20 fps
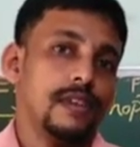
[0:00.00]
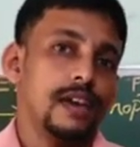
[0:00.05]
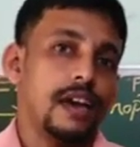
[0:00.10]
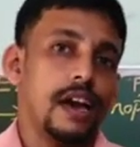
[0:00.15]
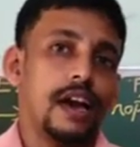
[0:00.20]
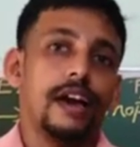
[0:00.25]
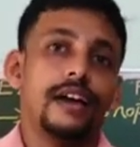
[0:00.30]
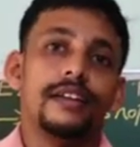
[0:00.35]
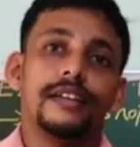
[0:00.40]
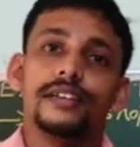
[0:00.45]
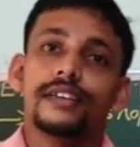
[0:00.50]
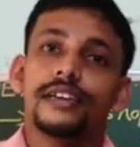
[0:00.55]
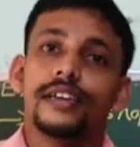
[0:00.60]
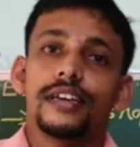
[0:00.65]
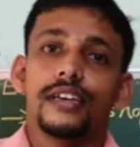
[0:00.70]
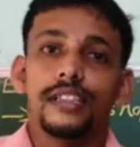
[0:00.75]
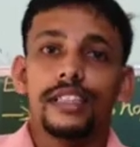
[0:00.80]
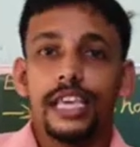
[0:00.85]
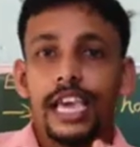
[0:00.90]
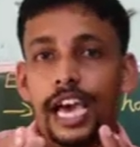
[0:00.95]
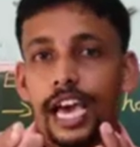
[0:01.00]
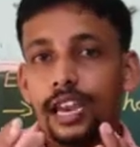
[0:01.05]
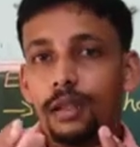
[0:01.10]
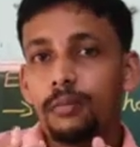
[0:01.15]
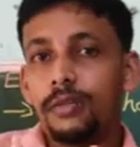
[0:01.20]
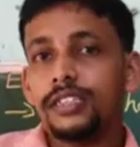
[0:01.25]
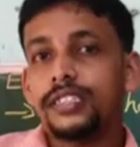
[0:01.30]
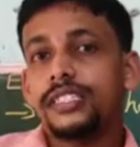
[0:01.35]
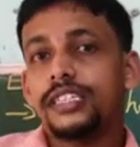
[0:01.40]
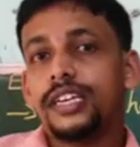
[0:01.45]
And the
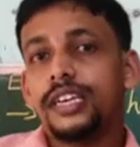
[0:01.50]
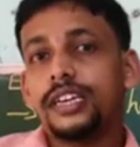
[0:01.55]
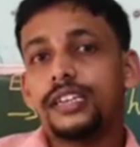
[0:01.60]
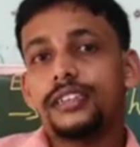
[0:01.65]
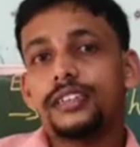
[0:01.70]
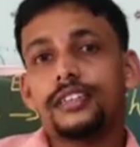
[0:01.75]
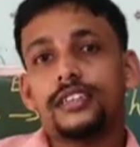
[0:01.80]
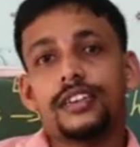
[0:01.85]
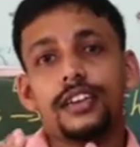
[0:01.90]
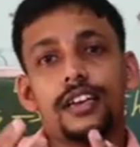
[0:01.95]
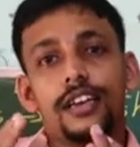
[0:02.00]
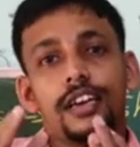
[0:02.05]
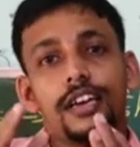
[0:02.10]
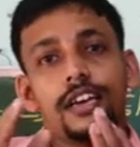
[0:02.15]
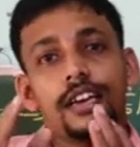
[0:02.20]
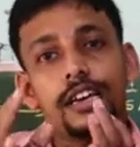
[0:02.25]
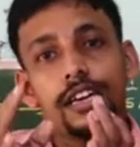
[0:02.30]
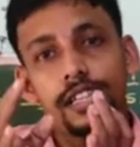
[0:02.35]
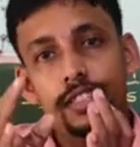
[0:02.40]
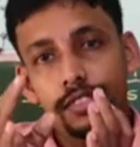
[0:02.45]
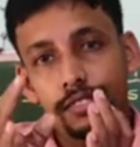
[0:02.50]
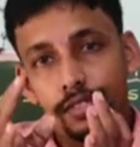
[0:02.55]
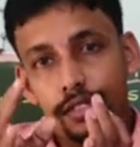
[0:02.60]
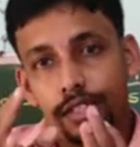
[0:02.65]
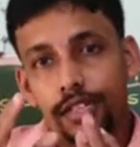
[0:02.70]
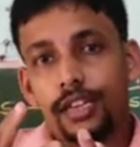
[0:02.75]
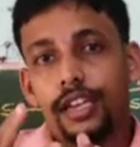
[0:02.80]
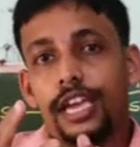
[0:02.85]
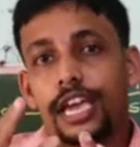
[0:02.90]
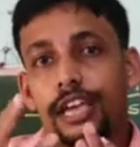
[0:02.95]
animals get
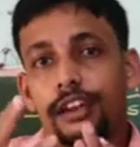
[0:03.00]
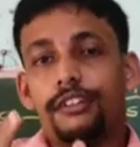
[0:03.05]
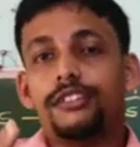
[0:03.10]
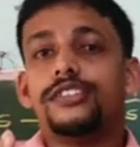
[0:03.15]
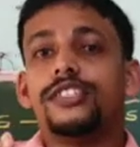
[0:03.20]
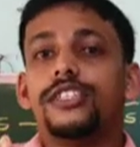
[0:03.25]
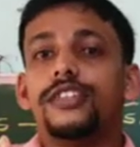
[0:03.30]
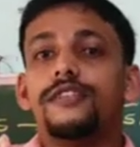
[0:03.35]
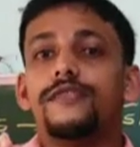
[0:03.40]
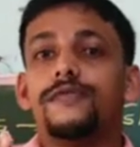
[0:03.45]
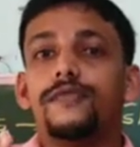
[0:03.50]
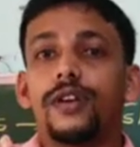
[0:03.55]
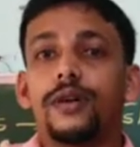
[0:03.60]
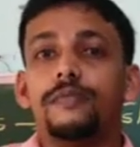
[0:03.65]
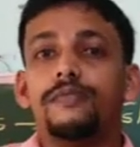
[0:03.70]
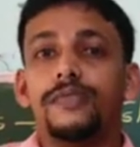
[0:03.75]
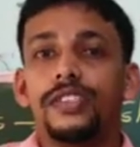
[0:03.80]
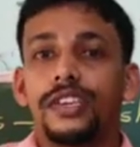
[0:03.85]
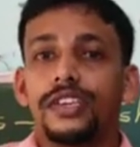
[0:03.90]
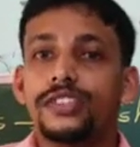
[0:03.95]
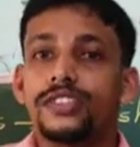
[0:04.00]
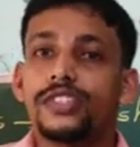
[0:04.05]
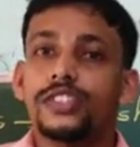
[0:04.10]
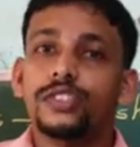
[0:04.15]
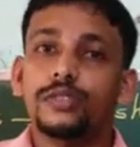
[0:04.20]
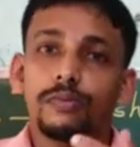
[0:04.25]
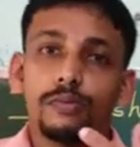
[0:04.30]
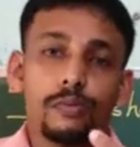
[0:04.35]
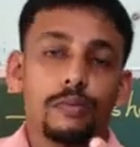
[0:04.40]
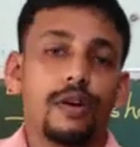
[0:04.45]
energy from these
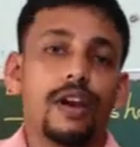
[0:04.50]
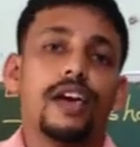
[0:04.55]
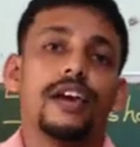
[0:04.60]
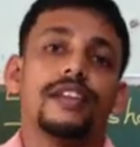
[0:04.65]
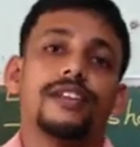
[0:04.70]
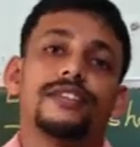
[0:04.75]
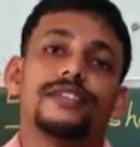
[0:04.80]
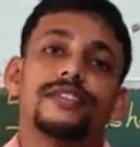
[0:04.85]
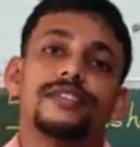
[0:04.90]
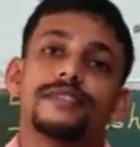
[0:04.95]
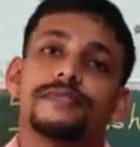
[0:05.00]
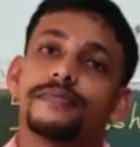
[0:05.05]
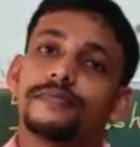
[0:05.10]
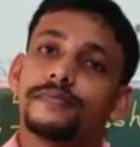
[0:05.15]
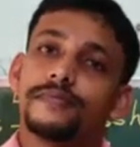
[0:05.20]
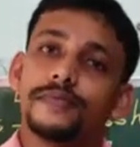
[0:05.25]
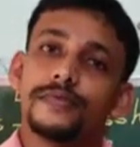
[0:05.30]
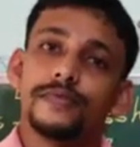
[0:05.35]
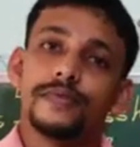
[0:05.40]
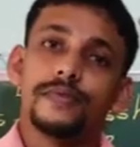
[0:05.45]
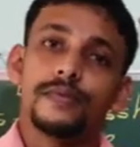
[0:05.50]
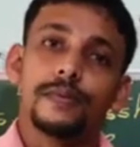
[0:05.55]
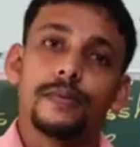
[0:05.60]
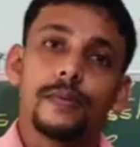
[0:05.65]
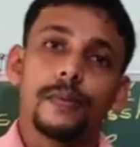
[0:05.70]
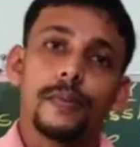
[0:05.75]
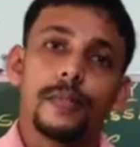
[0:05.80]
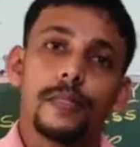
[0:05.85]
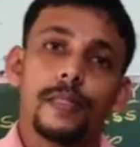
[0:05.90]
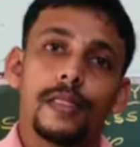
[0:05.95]
plants.
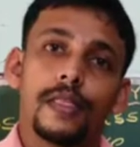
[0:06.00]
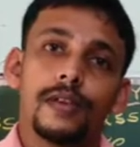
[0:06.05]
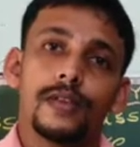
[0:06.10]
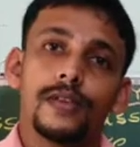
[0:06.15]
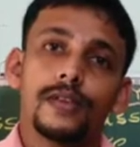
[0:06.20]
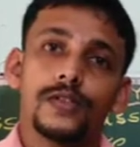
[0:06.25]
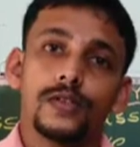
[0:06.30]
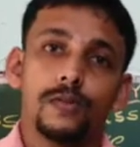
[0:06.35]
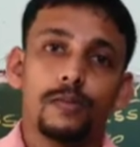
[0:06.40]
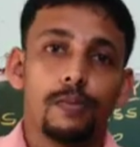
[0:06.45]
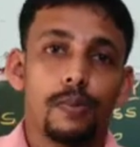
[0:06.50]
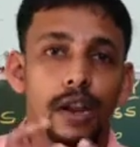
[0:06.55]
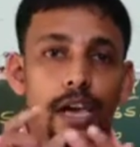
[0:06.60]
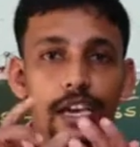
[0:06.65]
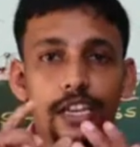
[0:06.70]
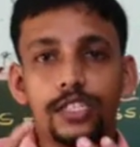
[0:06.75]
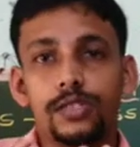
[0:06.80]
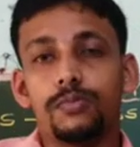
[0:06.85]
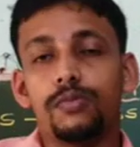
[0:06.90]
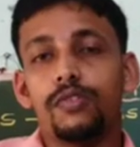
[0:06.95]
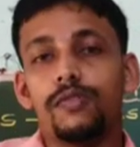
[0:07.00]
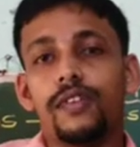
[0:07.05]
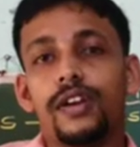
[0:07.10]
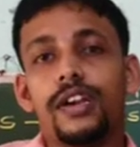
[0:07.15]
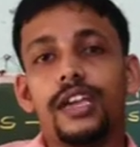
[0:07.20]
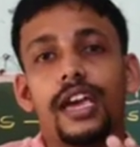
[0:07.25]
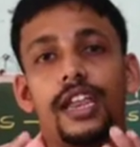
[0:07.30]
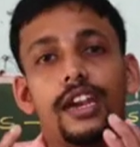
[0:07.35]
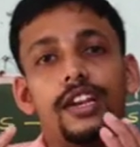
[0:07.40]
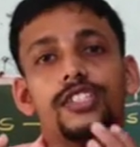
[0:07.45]
So plants provide
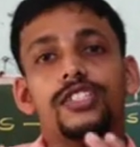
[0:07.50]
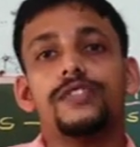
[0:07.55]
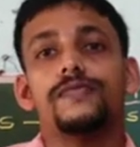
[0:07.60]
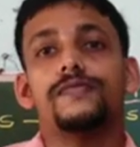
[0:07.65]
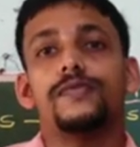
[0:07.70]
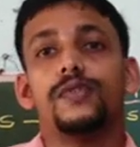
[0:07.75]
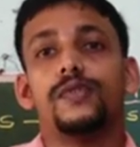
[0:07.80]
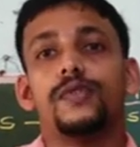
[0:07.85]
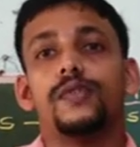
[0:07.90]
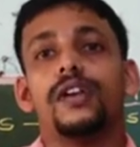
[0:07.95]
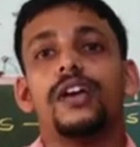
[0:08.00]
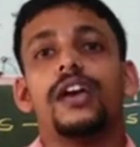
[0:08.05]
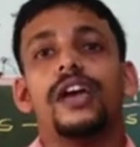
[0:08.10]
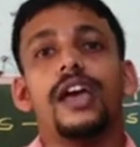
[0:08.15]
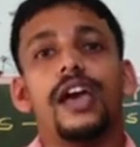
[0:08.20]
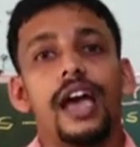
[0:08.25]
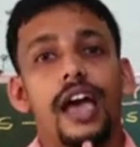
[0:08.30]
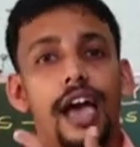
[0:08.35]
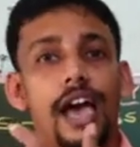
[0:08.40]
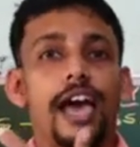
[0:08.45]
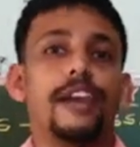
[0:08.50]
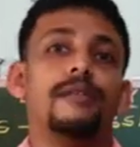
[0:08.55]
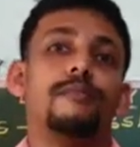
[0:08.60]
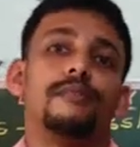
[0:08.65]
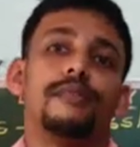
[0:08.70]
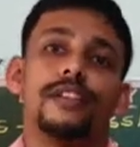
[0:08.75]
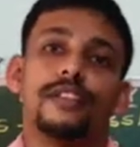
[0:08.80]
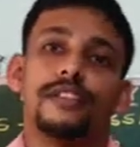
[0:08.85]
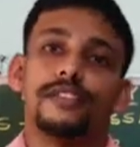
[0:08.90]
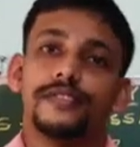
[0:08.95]
energy for
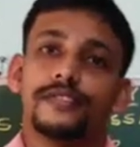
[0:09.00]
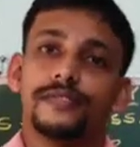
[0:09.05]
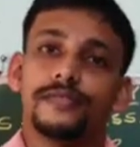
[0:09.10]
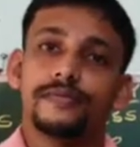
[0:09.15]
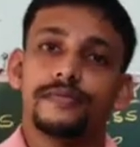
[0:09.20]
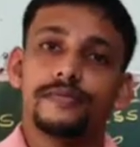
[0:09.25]
animals.